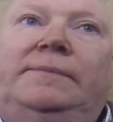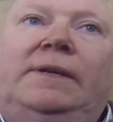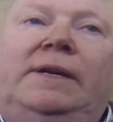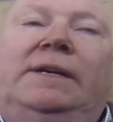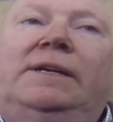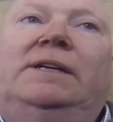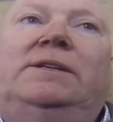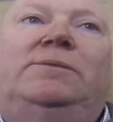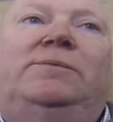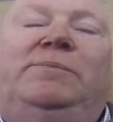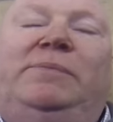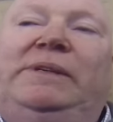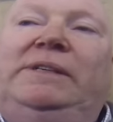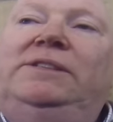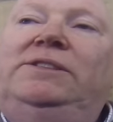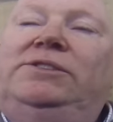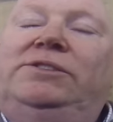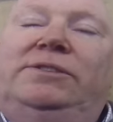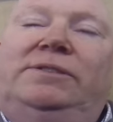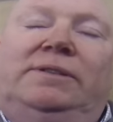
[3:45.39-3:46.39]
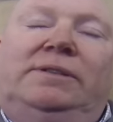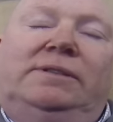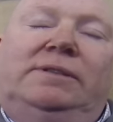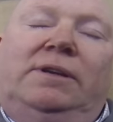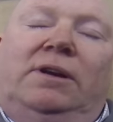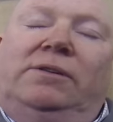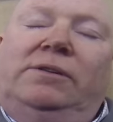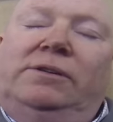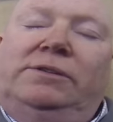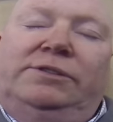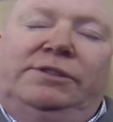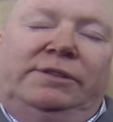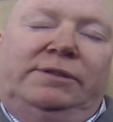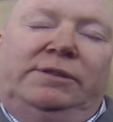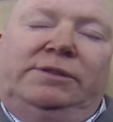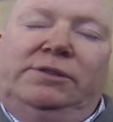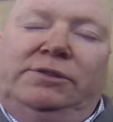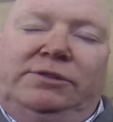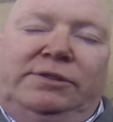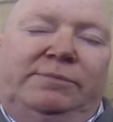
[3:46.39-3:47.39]
Can I please, honestly,
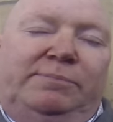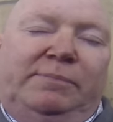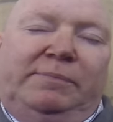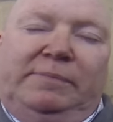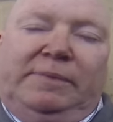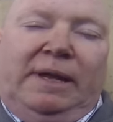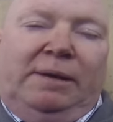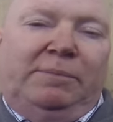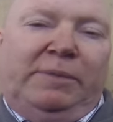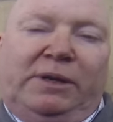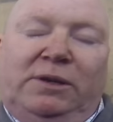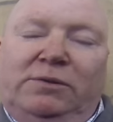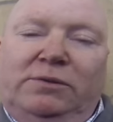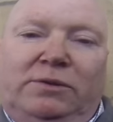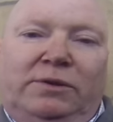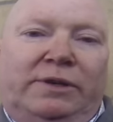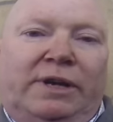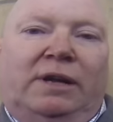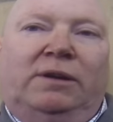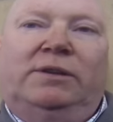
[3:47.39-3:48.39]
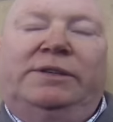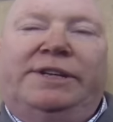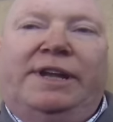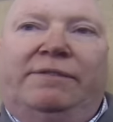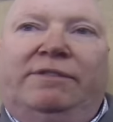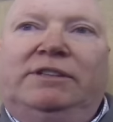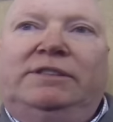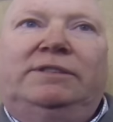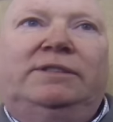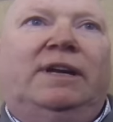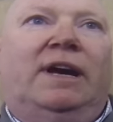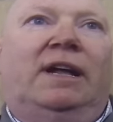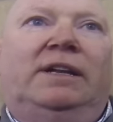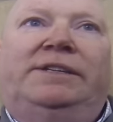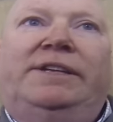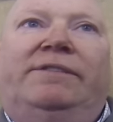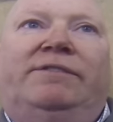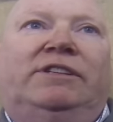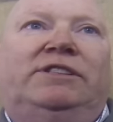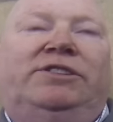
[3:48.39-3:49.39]
just... Please, please I'll what? Never, I'll
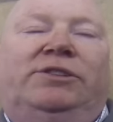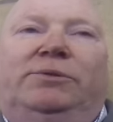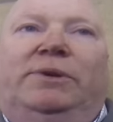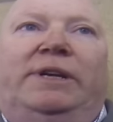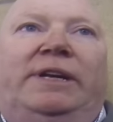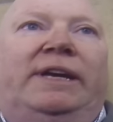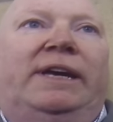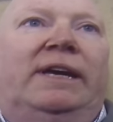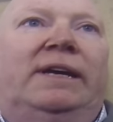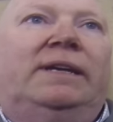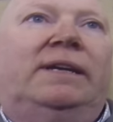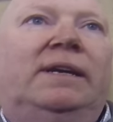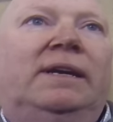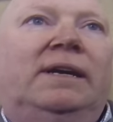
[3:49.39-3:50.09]
never no, do it again.